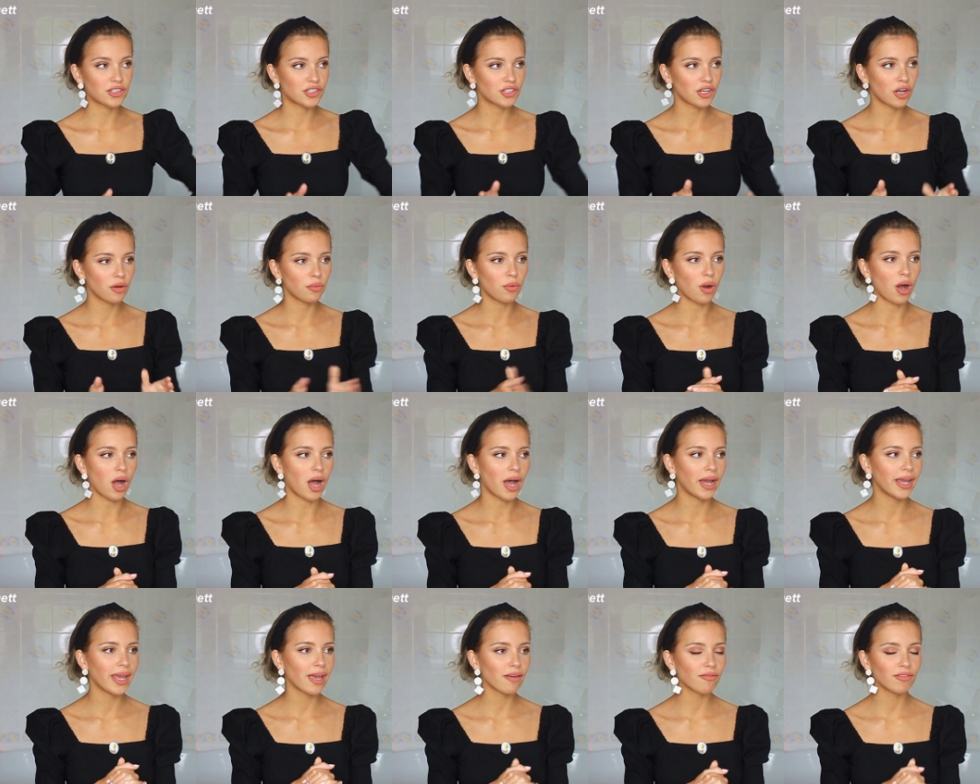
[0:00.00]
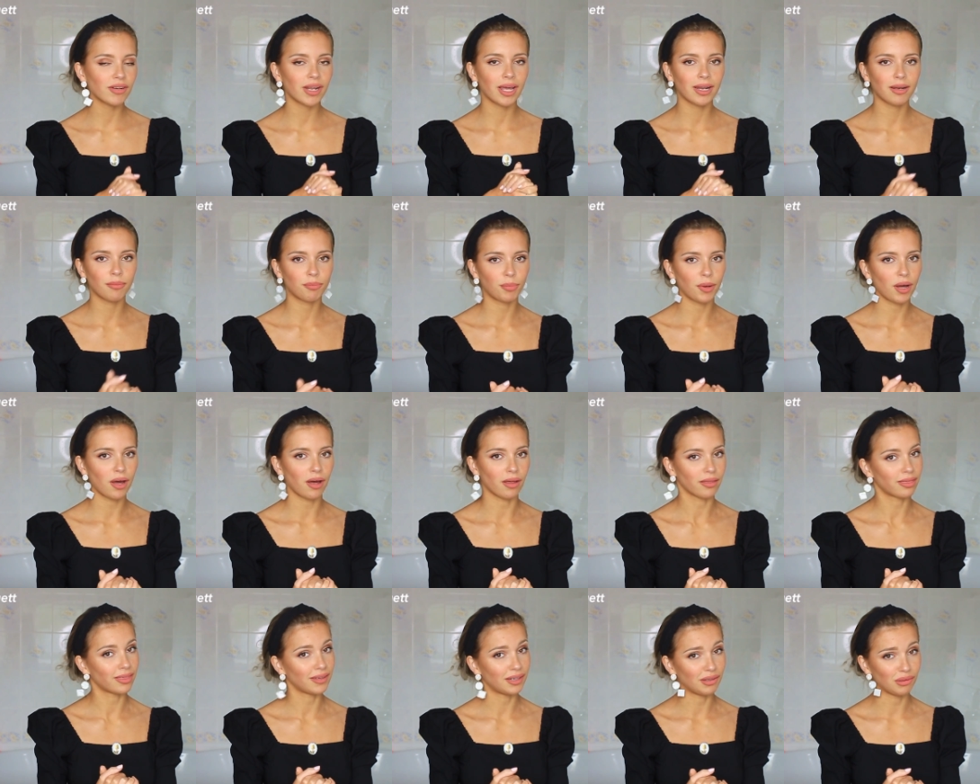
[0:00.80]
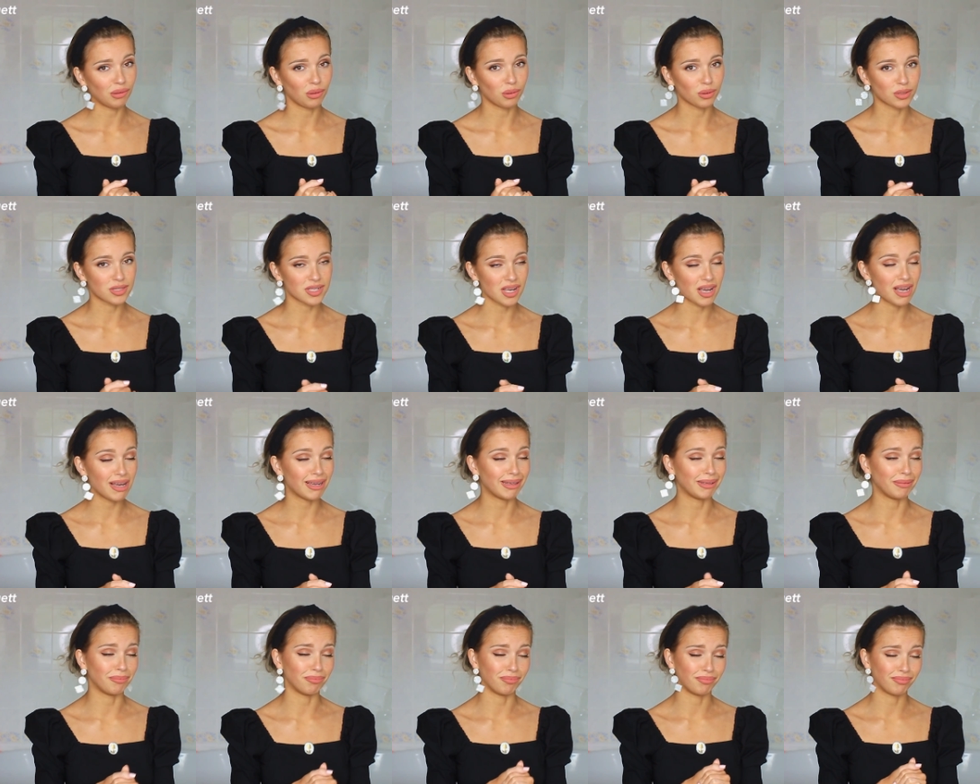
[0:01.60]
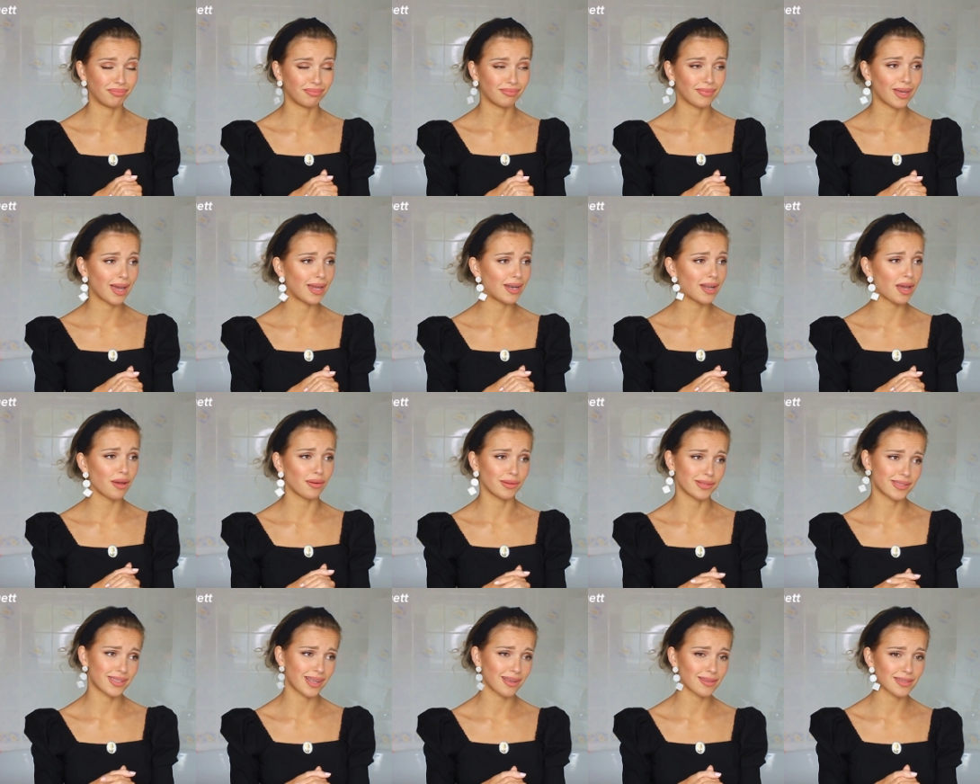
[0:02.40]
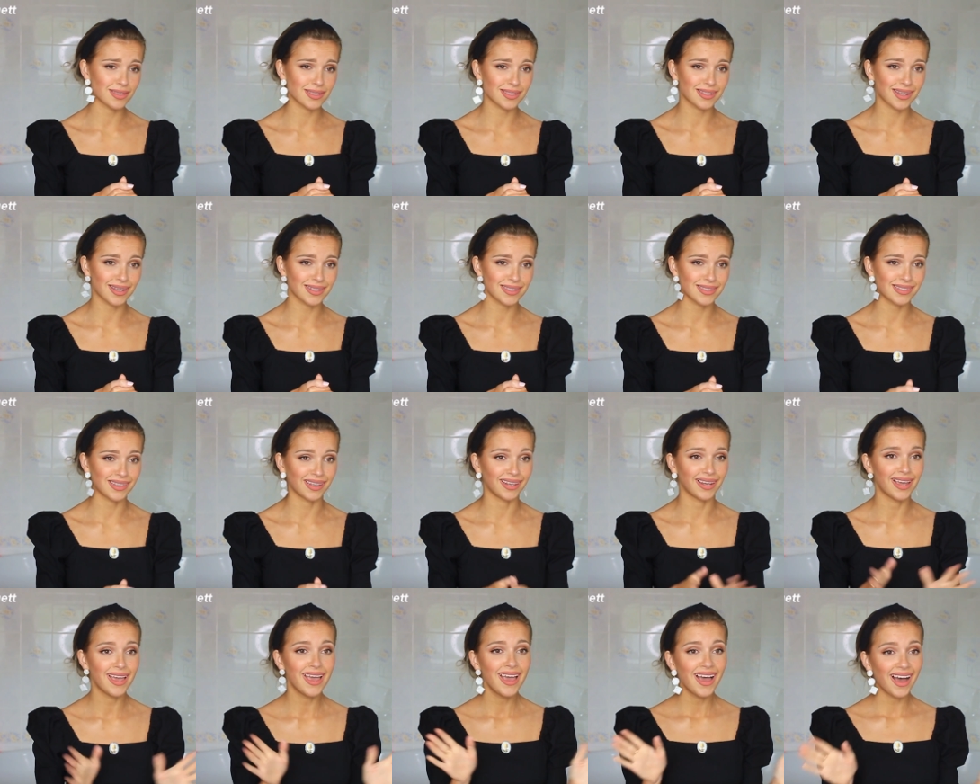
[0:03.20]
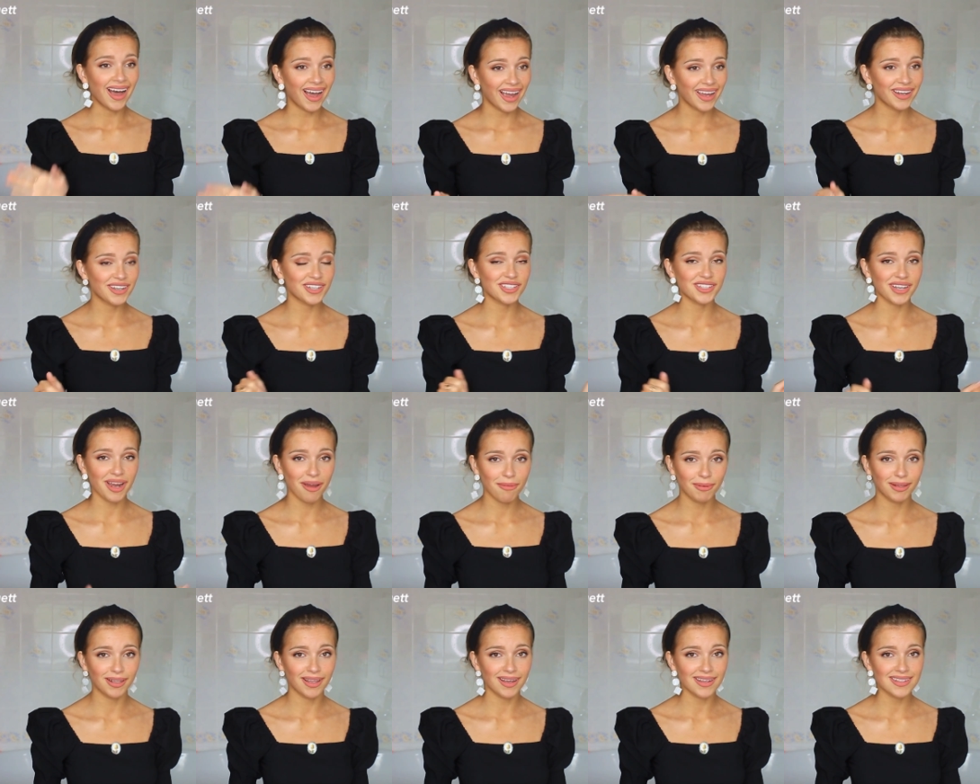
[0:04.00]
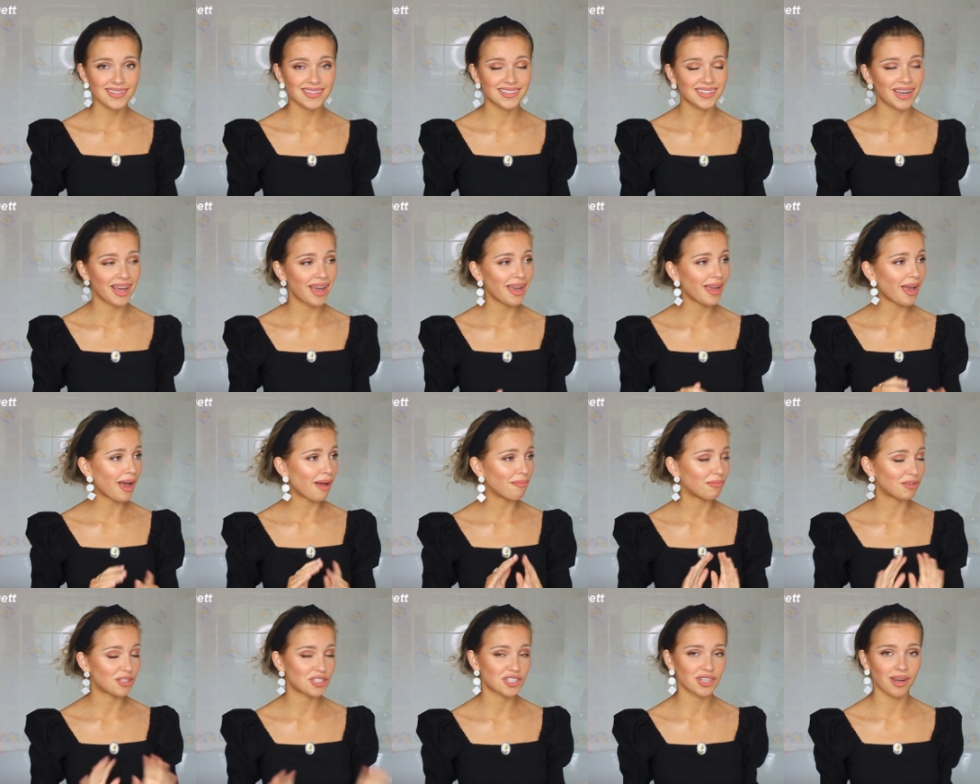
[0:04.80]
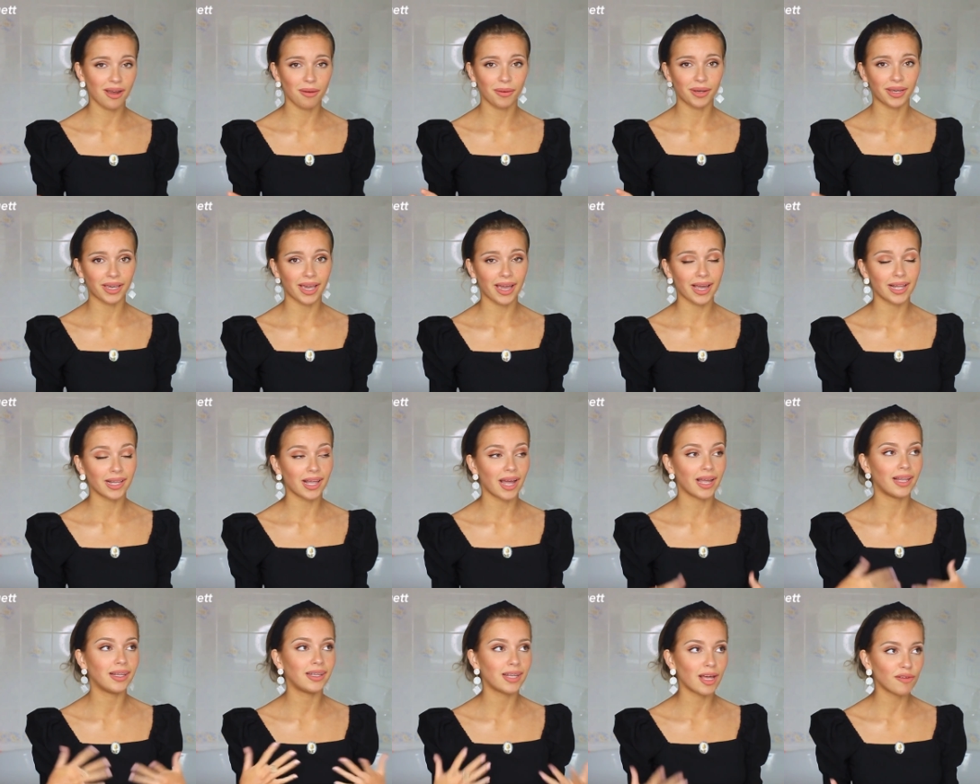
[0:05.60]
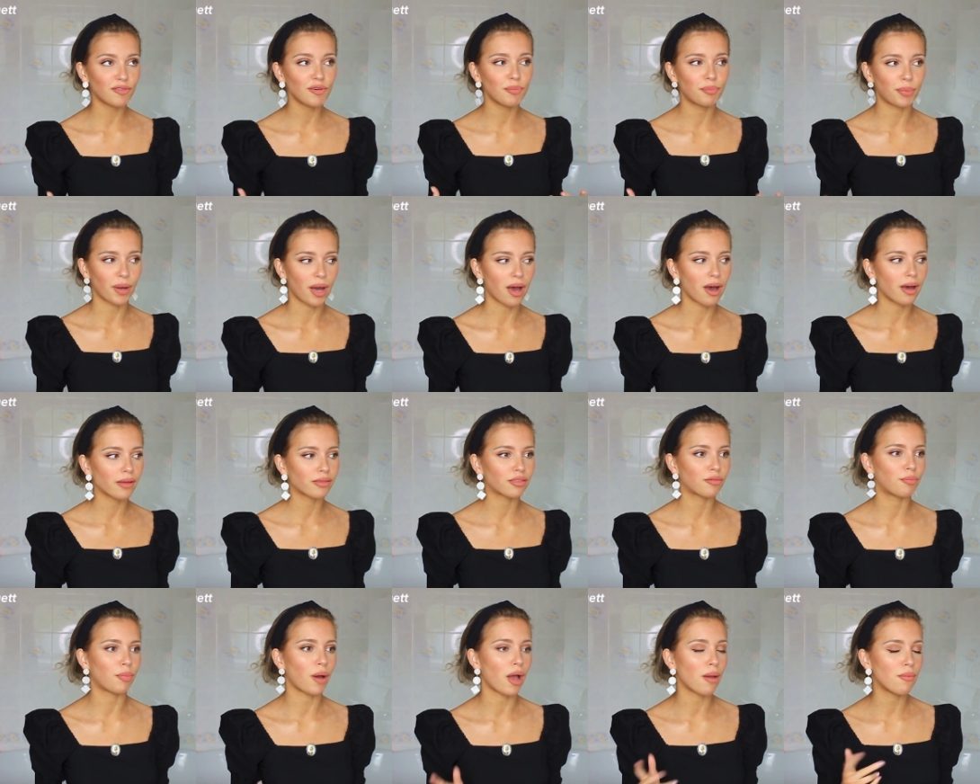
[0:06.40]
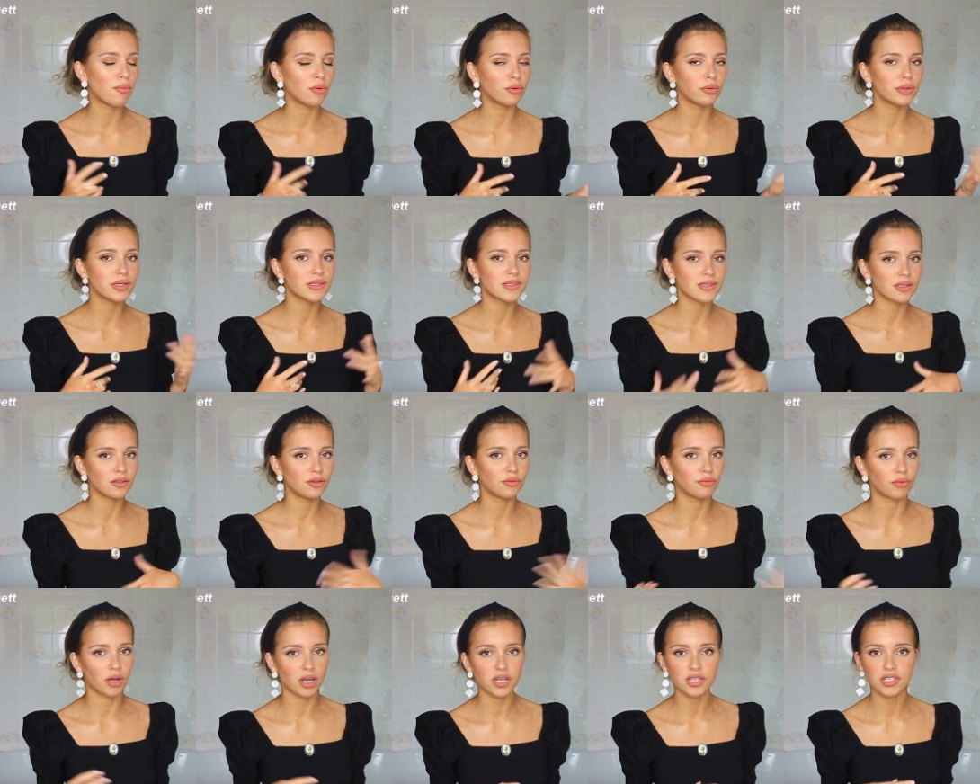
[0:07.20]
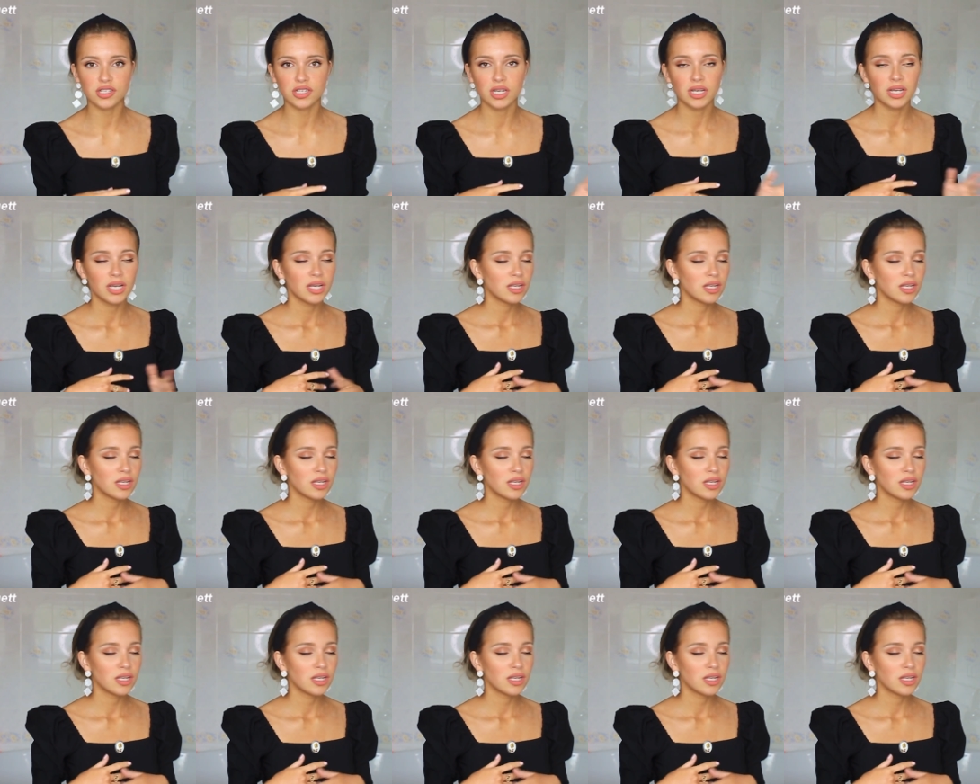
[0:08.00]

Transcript: Do you know what? I haven't had a bath in a long time. I know, it sounds disgusting. I had a shower last night. I'm a shower gal. I love a bath, but I'm always in a rush